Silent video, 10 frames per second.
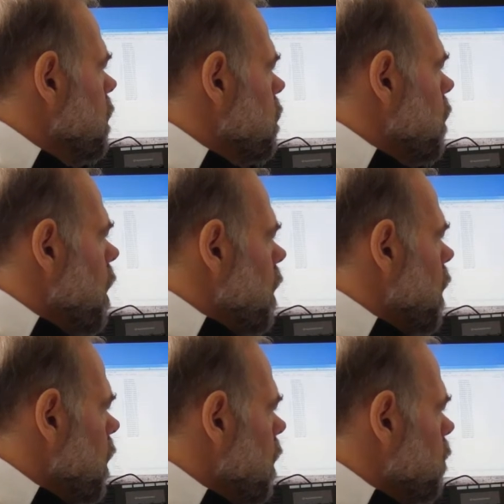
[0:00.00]
so
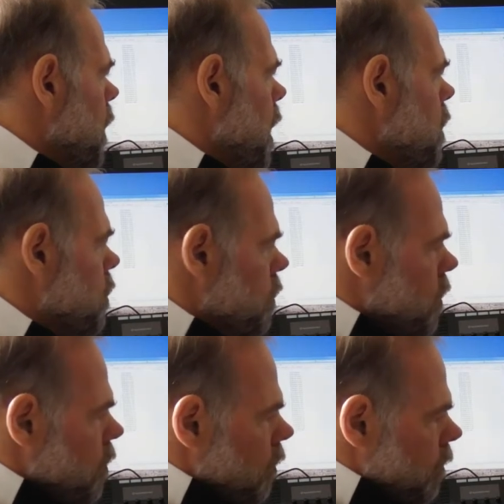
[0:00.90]
I'll let it play, and you can
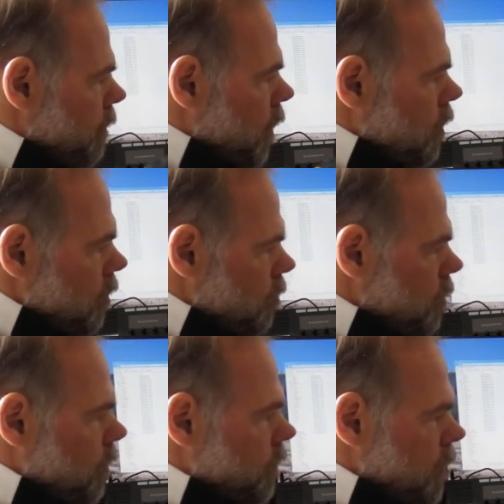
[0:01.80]
see all the
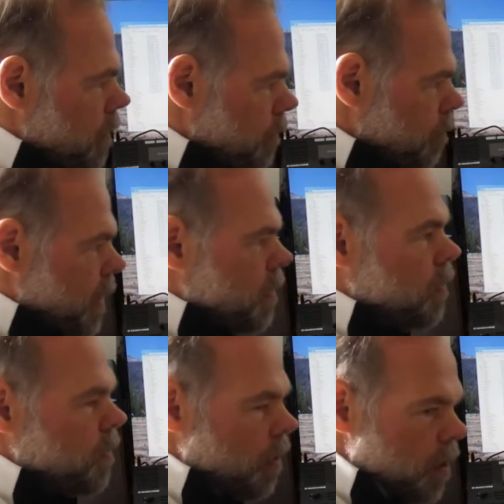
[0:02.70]
volumes of the different
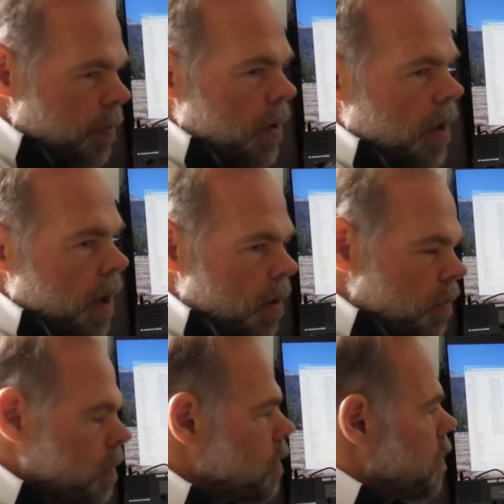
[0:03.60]
pieces going up and down,
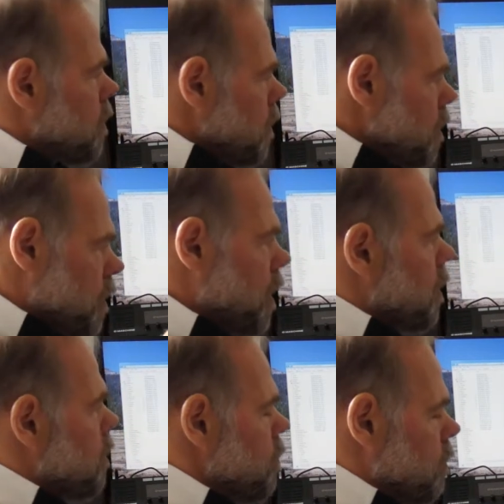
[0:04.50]
and this is kind
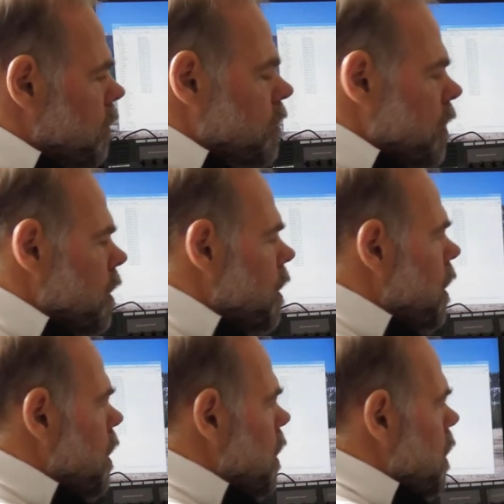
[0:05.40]
of cool to see.
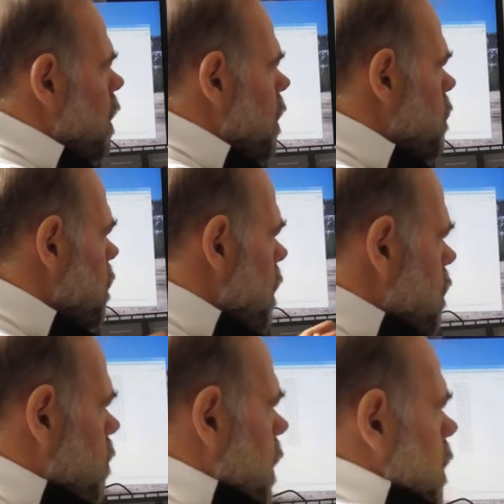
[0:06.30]
So as
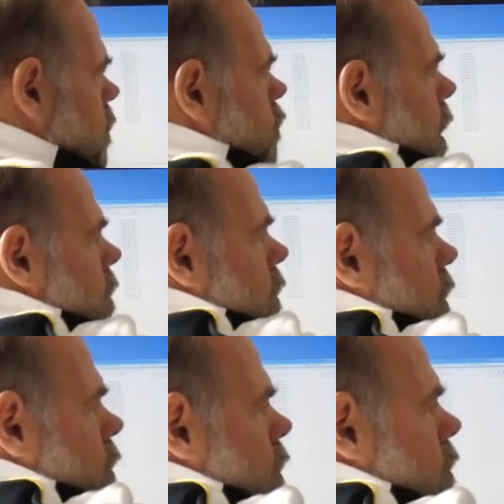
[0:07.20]
it plays the tracks
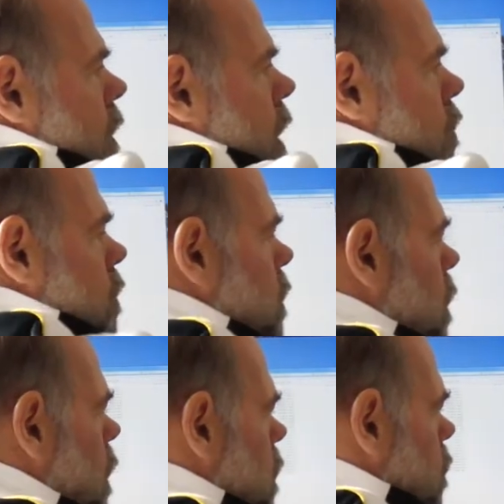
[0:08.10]
along this direction,
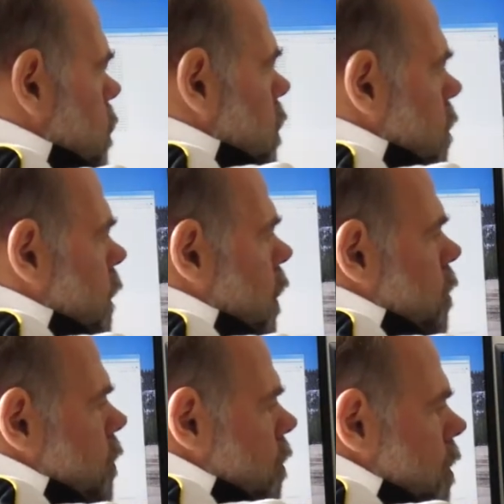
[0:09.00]
you'll see the
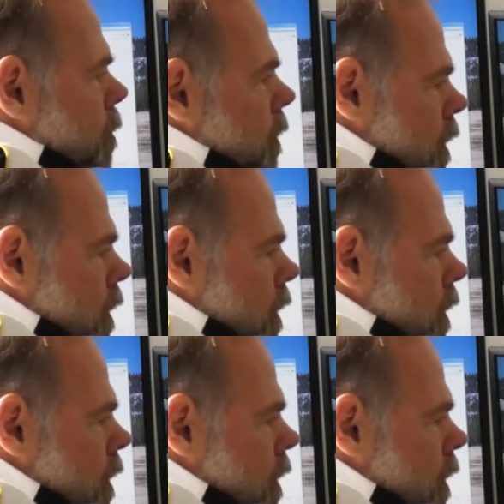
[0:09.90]
volumes going up and